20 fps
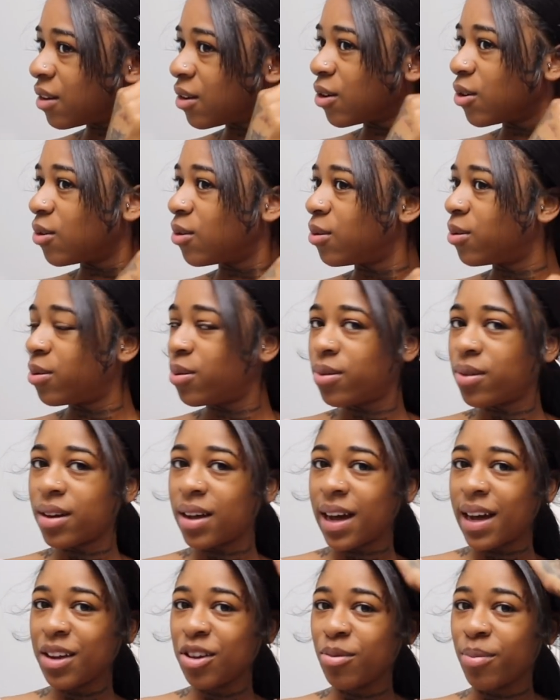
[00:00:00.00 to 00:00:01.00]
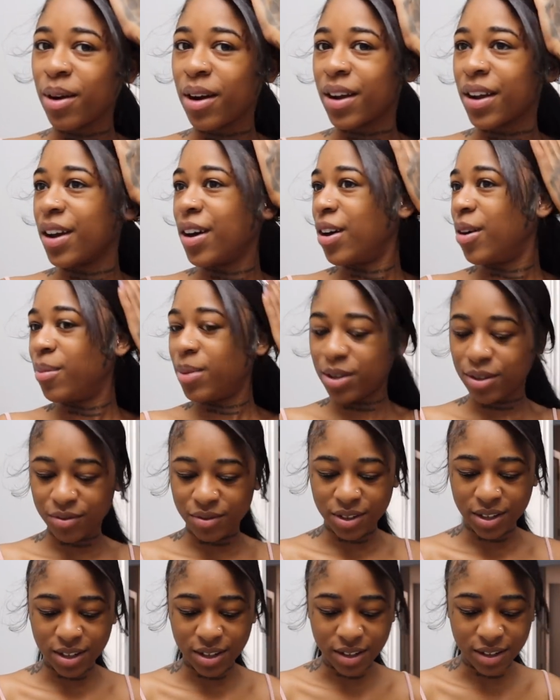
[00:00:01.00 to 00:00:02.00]
Oof. How you burn your own
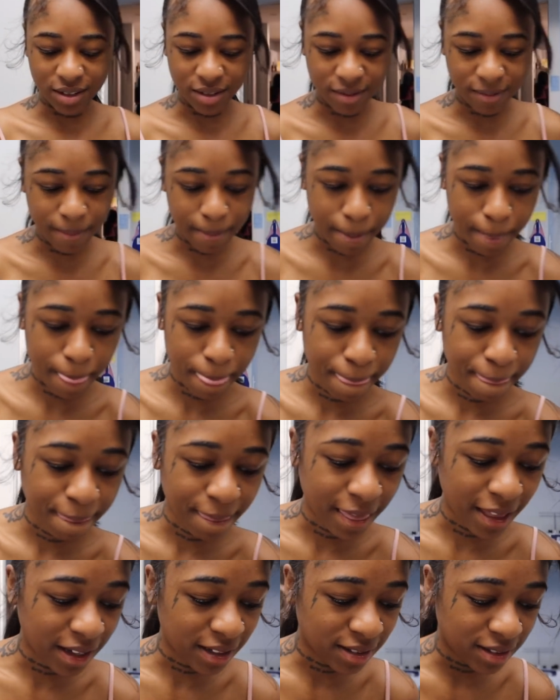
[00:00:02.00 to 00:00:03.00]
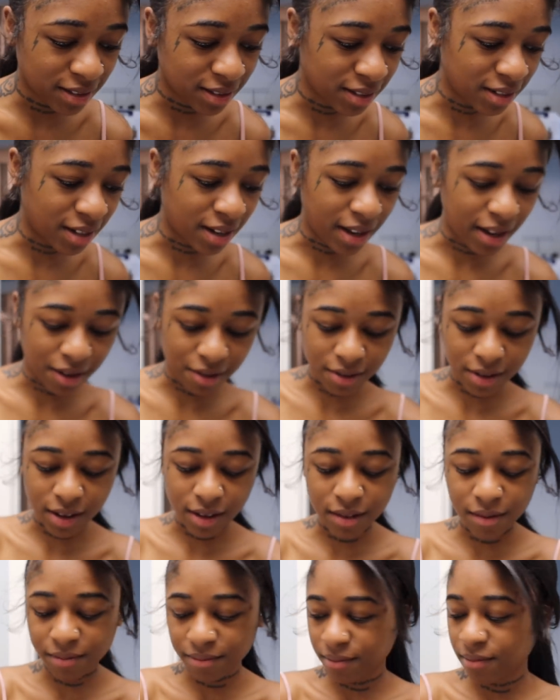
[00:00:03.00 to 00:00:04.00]
motherfucking ear? That's not
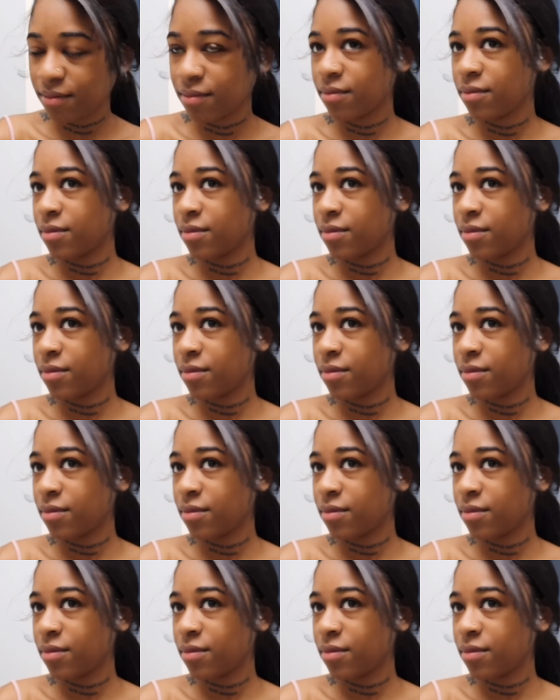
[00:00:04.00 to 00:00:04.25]
okay.